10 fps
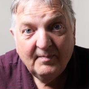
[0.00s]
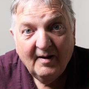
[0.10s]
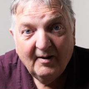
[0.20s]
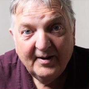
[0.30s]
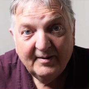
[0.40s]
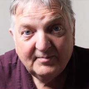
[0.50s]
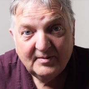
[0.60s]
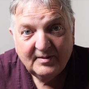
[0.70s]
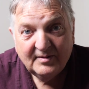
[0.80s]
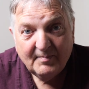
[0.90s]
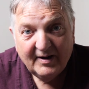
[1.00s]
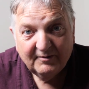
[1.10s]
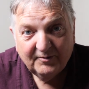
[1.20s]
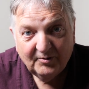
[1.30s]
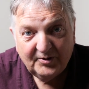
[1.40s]
on a
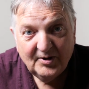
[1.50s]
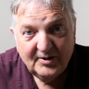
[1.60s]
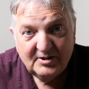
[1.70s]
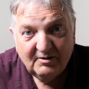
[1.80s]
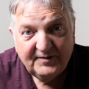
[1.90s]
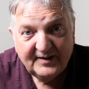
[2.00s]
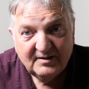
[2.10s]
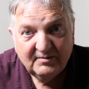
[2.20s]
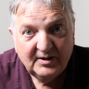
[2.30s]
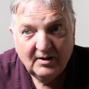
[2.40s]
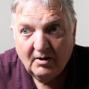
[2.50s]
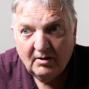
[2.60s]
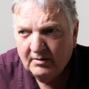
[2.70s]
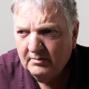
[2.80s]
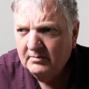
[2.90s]
micro four third, you're effectively
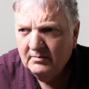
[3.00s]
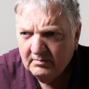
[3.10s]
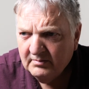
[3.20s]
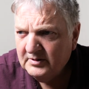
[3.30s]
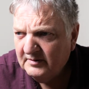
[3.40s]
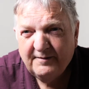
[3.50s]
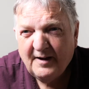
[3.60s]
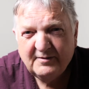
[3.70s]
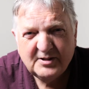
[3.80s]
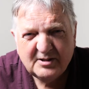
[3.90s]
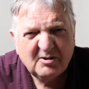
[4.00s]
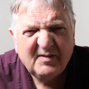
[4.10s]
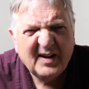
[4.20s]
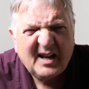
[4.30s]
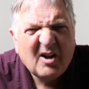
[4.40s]
on was it five six or f eight?